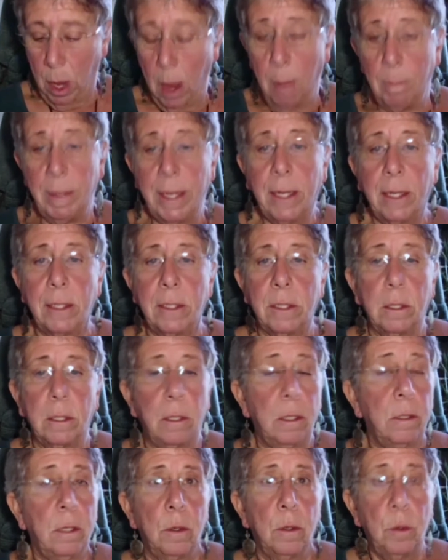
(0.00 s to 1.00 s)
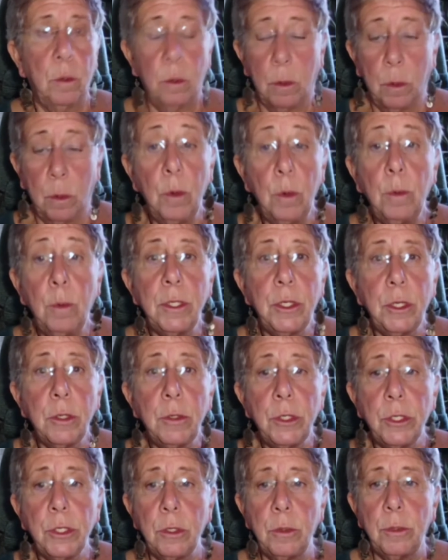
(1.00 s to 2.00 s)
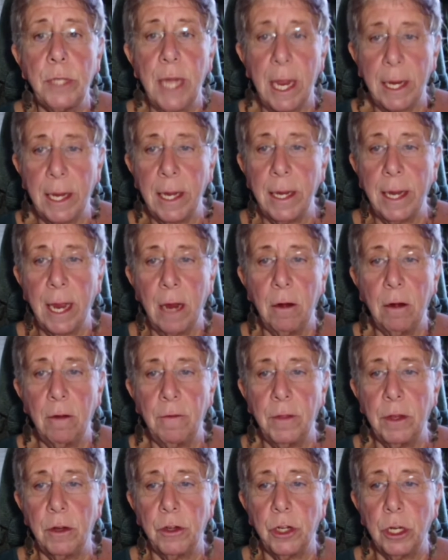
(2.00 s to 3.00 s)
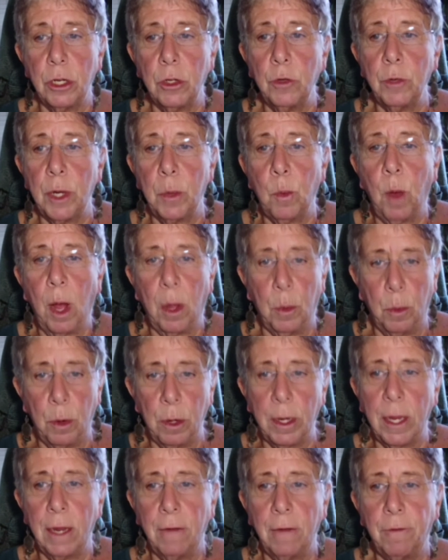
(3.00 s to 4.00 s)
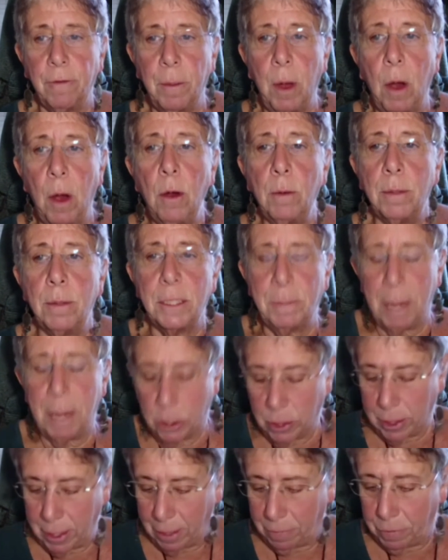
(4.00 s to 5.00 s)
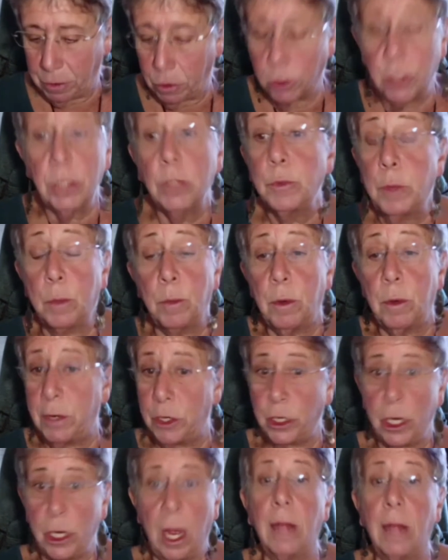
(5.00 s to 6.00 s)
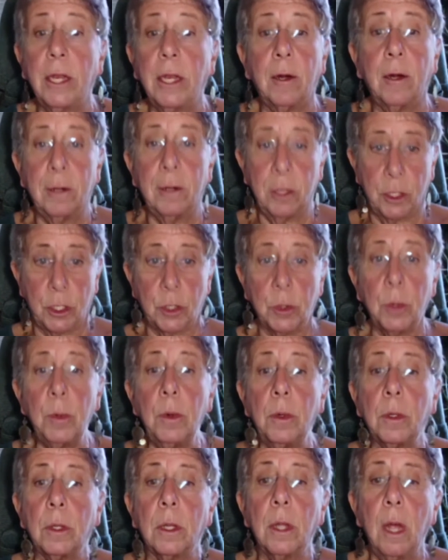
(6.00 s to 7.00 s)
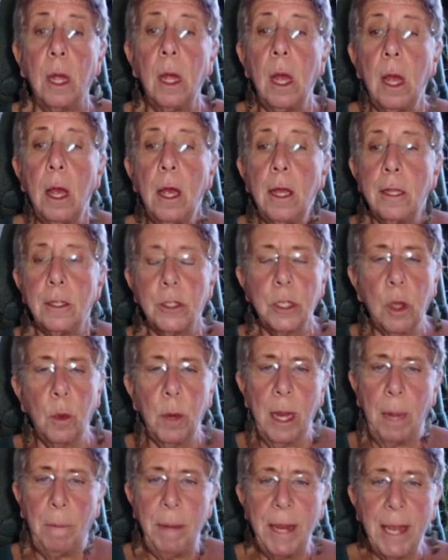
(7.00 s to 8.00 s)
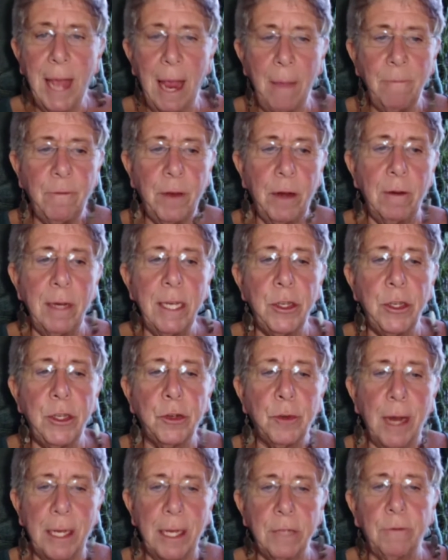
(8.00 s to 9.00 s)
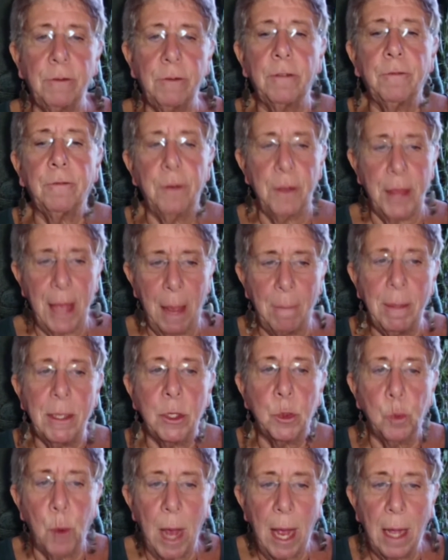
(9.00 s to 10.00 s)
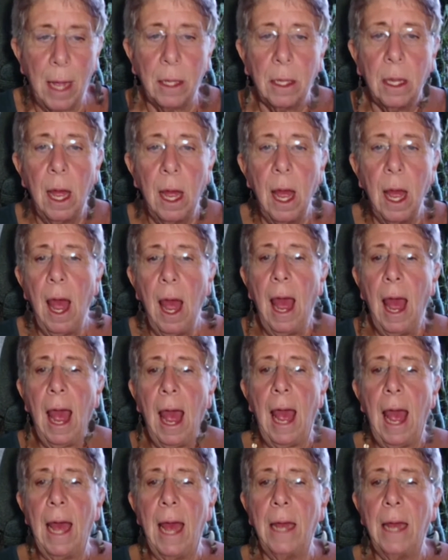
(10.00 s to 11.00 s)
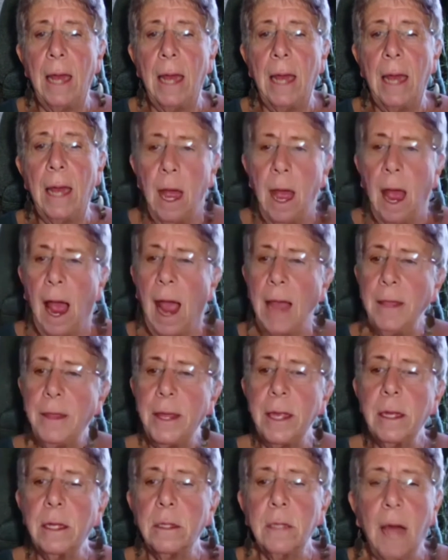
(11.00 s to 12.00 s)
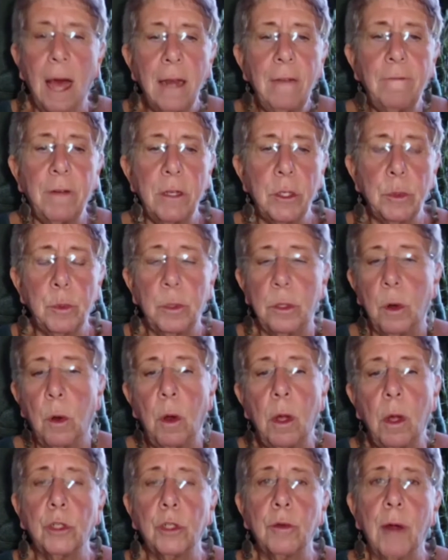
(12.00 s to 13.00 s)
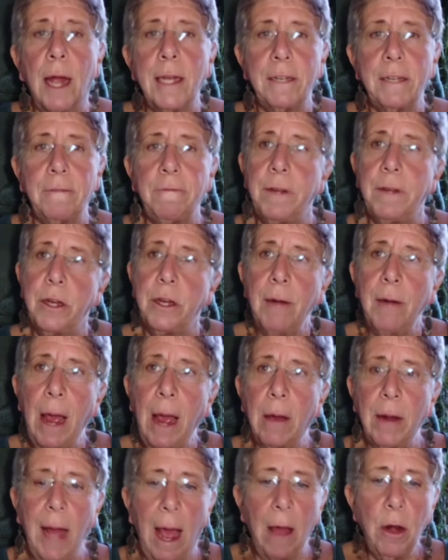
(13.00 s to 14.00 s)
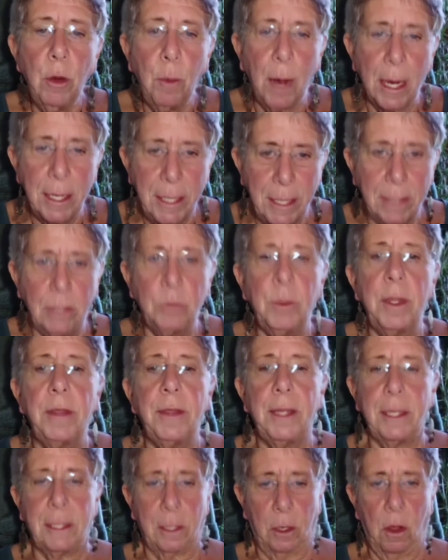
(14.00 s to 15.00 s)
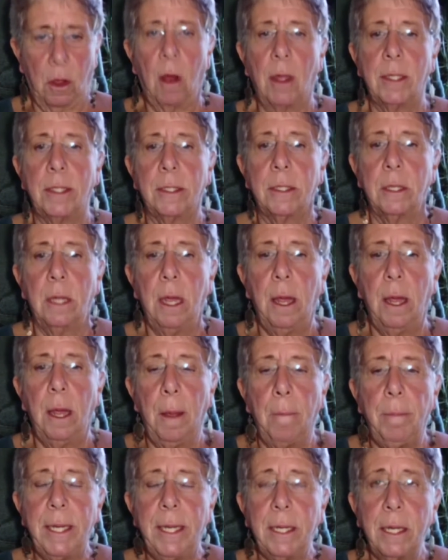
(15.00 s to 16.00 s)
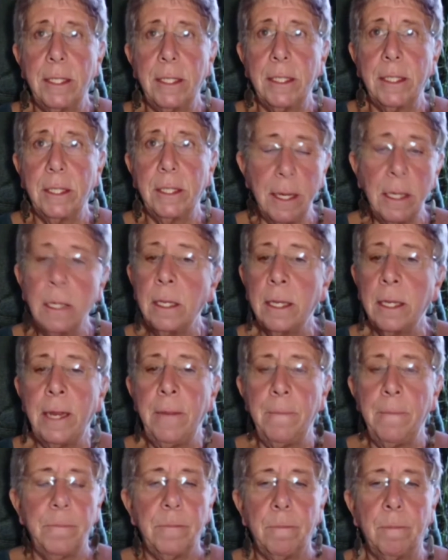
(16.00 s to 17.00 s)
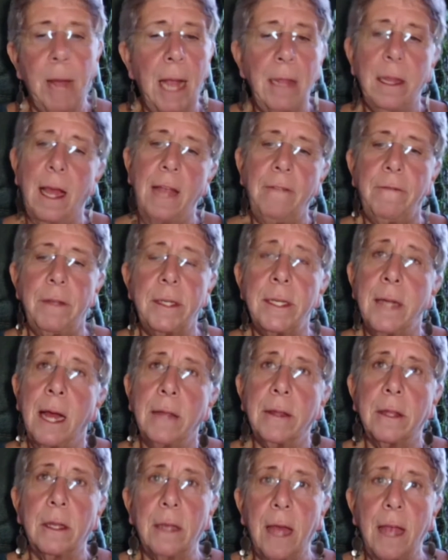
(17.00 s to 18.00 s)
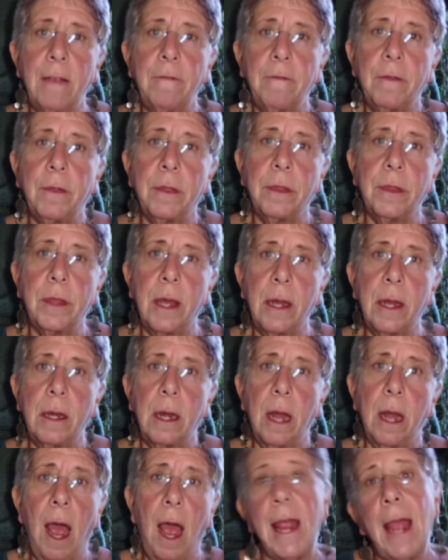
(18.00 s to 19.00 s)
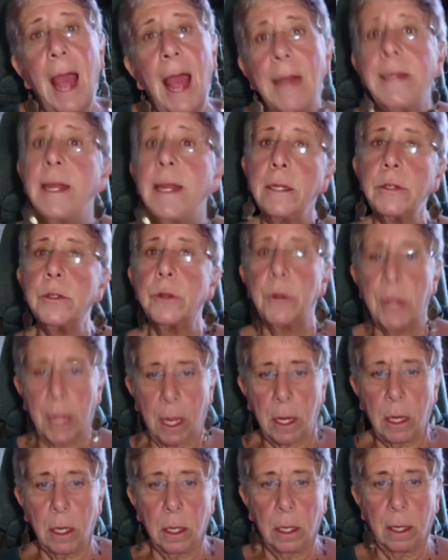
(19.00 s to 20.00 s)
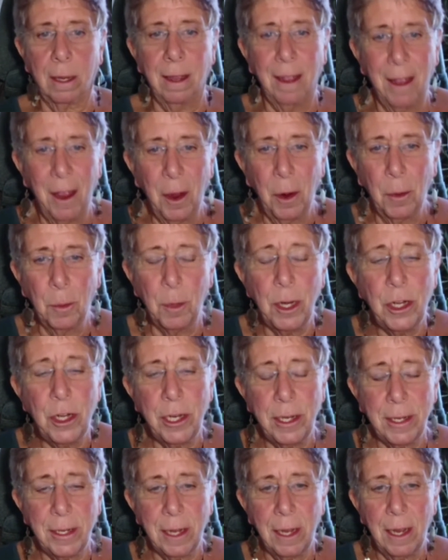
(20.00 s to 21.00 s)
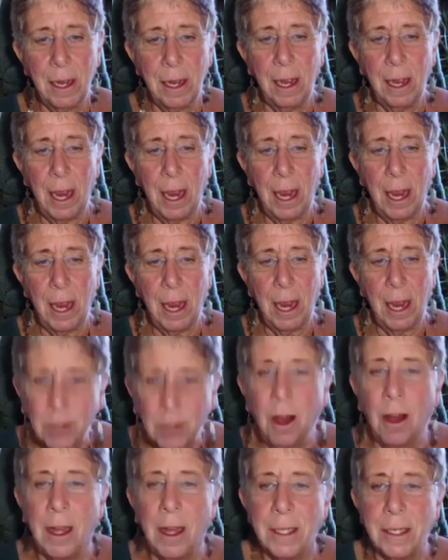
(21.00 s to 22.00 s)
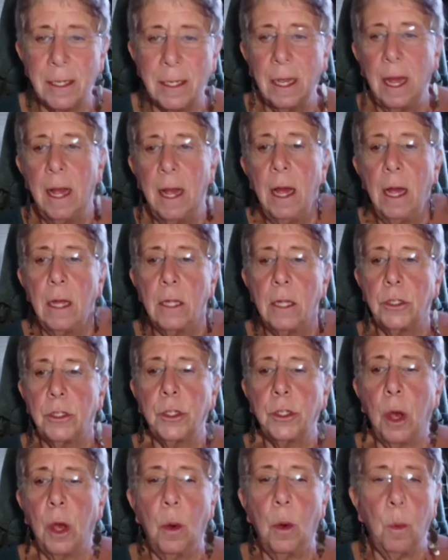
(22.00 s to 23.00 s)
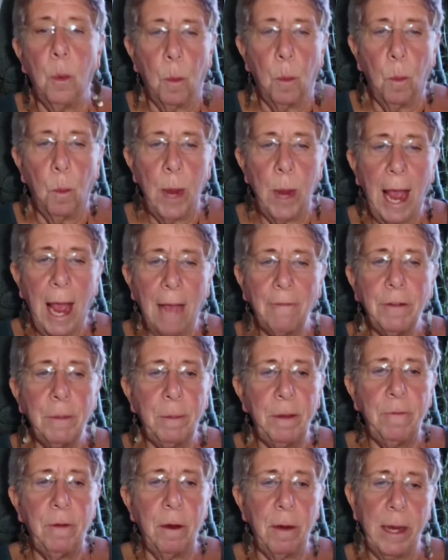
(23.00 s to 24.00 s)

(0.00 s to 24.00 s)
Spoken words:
because who was used to taking care of their children while working from home, especially if their children were in childcare or at school. So it became very stressful for them as well. And I think a lot of us were all trying to figure out, how do I deal with this loss? Because suddenly my life is not the life that I had yesterday, which is a huge loss. So we have to be very